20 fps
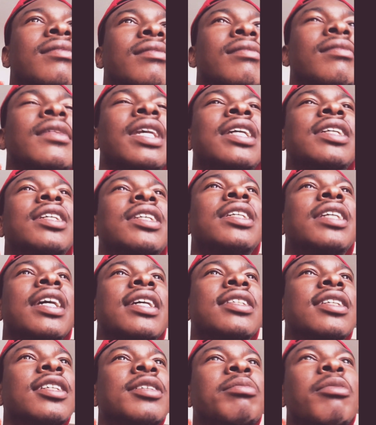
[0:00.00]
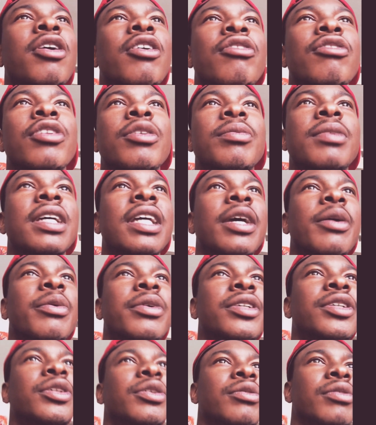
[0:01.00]
it just takes a small group to get what
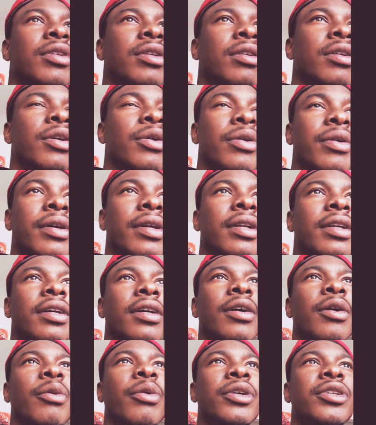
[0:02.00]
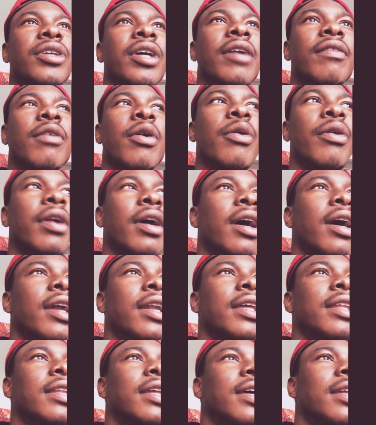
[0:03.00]
you doing or what you have going on,
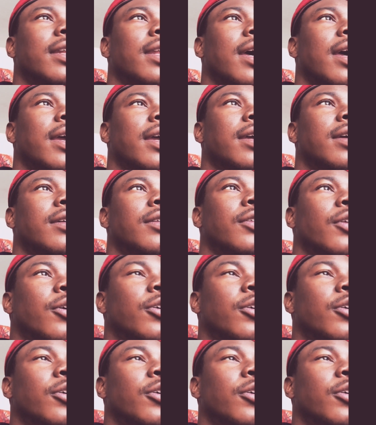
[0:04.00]
and then like those